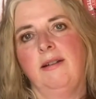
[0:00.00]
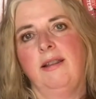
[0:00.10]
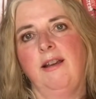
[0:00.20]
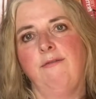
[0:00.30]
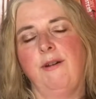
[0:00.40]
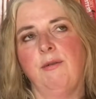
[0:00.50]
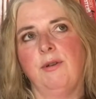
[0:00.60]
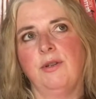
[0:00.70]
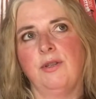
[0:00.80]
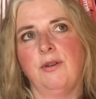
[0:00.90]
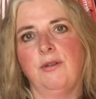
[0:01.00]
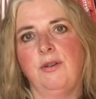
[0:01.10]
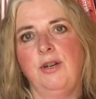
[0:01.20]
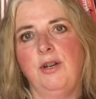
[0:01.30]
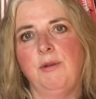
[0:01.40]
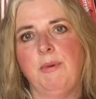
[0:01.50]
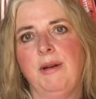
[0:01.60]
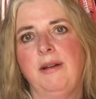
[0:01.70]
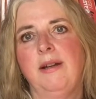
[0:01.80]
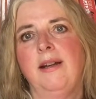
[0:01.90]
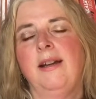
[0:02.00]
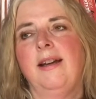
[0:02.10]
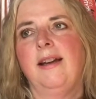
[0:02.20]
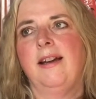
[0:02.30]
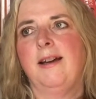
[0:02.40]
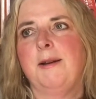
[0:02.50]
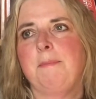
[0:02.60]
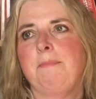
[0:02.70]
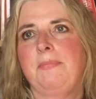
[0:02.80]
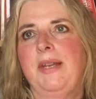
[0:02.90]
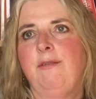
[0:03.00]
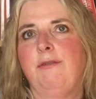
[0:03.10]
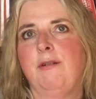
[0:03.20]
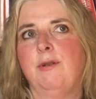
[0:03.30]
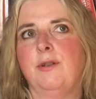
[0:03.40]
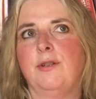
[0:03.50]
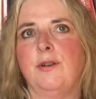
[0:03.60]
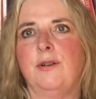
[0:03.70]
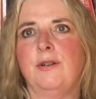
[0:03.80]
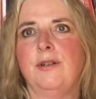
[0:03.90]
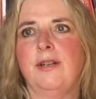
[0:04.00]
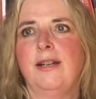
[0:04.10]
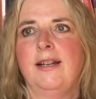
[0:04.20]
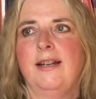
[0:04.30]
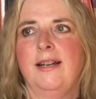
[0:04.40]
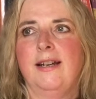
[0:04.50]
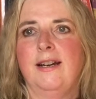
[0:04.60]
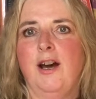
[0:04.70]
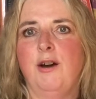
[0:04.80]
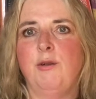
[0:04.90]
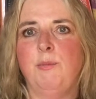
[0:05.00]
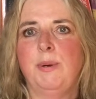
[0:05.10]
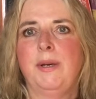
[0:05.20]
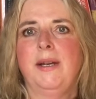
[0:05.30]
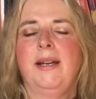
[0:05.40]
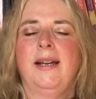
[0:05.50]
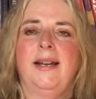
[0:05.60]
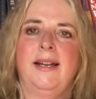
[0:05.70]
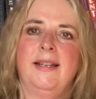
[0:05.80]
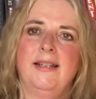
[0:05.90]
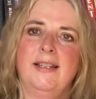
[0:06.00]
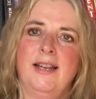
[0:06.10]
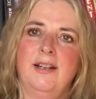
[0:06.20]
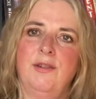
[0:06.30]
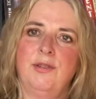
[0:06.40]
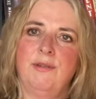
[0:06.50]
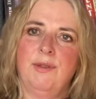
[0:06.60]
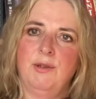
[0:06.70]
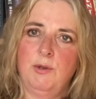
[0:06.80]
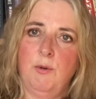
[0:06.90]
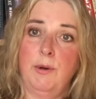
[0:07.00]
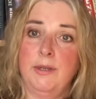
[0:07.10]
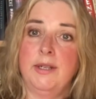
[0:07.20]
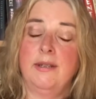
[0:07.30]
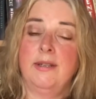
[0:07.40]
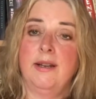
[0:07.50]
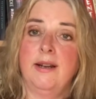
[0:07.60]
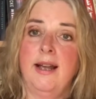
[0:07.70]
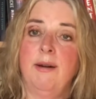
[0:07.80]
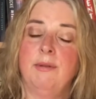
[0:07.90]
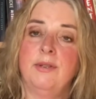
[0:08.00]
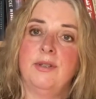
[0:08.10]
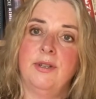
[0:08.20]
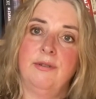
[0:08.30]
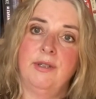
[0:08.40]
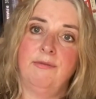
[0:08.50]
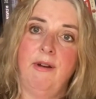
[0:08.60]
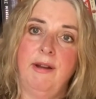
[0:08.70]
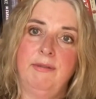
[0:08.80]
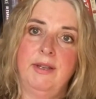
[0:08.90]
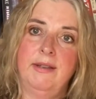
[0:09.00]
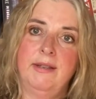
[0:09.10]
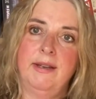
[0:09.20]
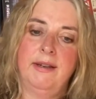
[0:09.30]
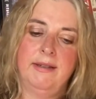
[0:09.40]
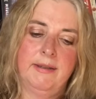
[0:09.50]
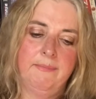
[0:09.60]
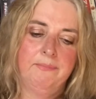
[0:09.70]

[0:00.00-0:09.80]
They focus on humour, they focus on hope, and lots of those qualities that allow us to survive these things.